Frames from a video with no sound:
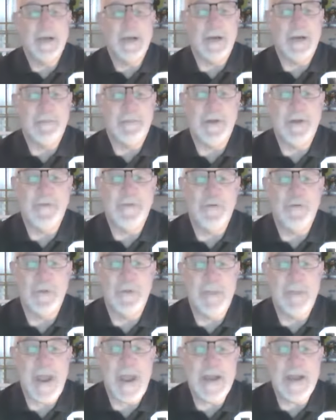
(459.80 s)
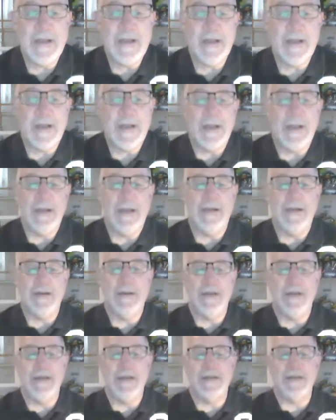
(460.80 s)
Uh, but if you remain
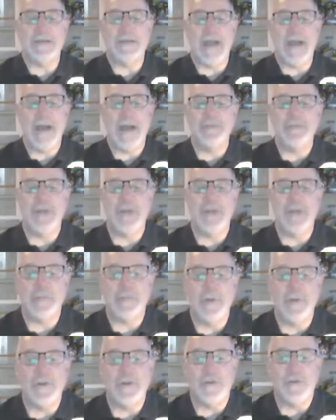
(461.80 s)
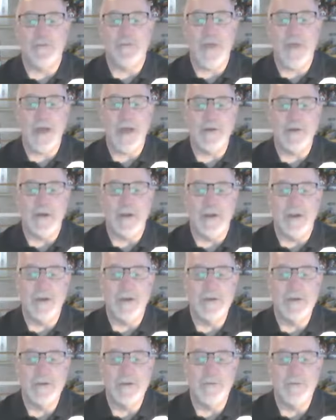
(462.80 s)
in in this abject spiritual
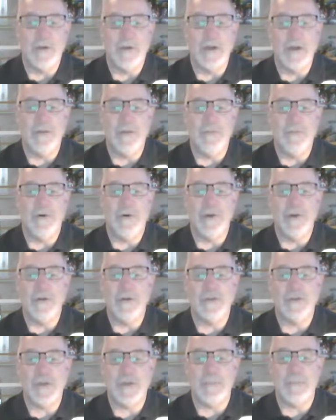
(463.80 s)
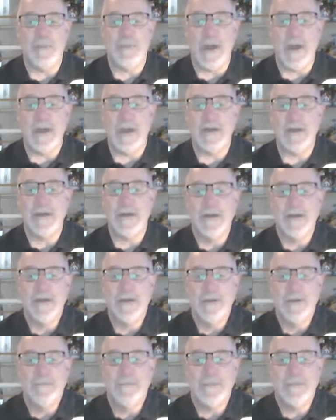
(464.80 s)
failure, where you or you're shipwrecked,
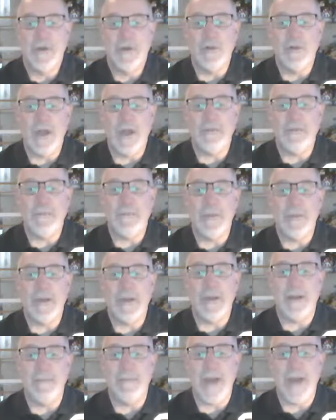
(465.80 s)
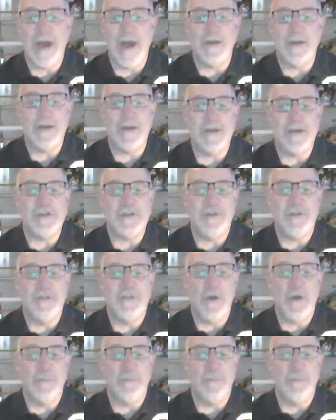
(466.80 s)
your life will be compounded as you have no